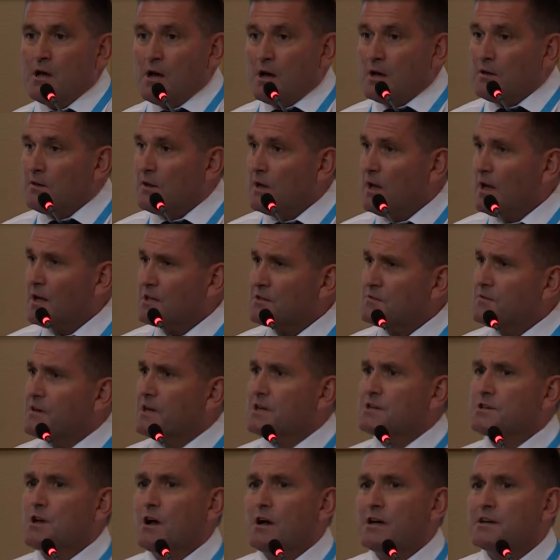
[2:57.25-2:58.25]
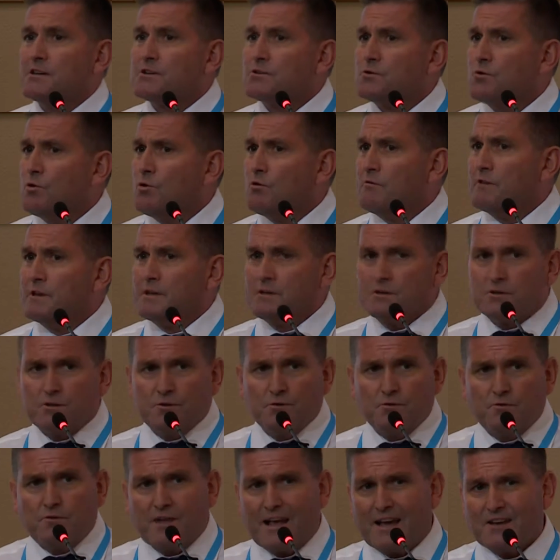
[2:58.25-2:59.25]
the last figures I saw in
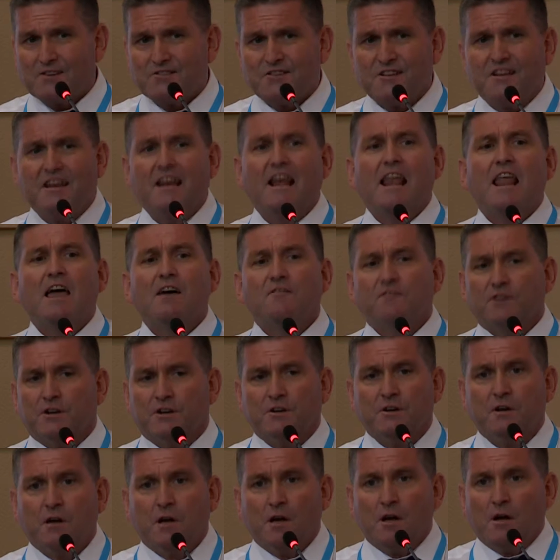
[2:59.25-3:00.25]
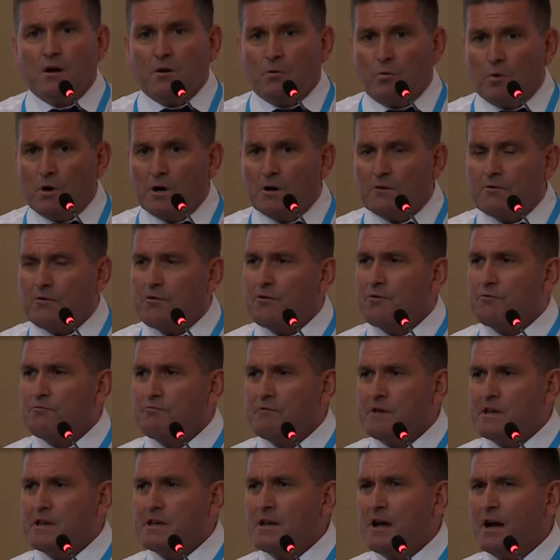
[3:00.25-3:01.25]
2011 were
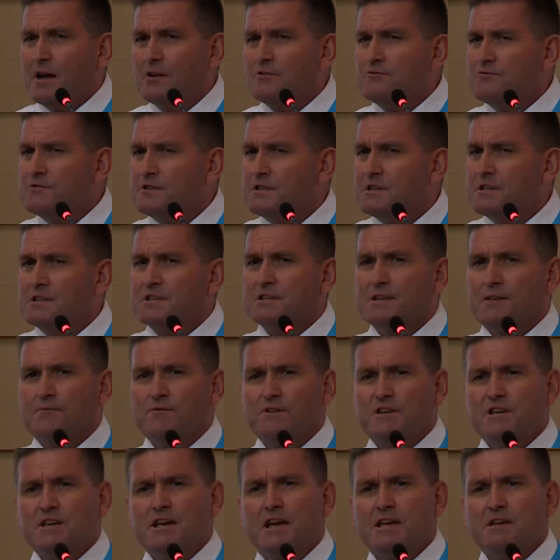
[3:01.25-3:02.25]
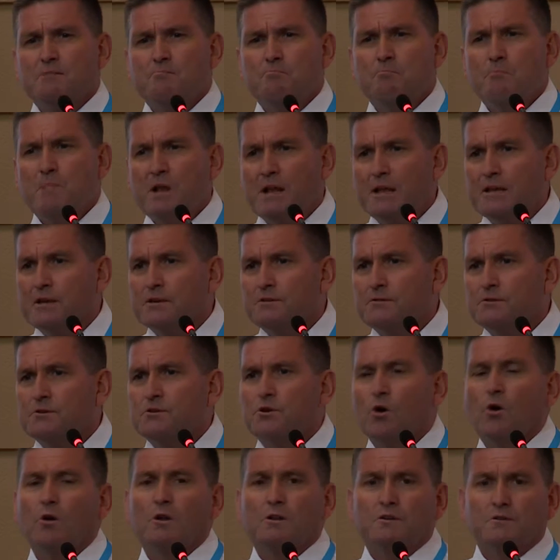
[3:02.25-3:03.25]
$378 million
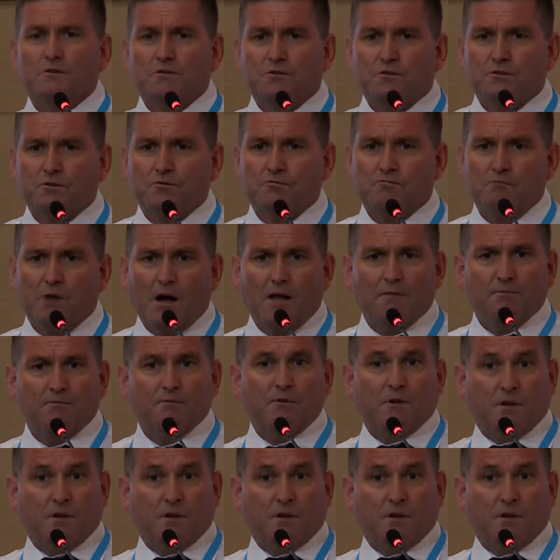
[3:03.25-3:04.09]
to run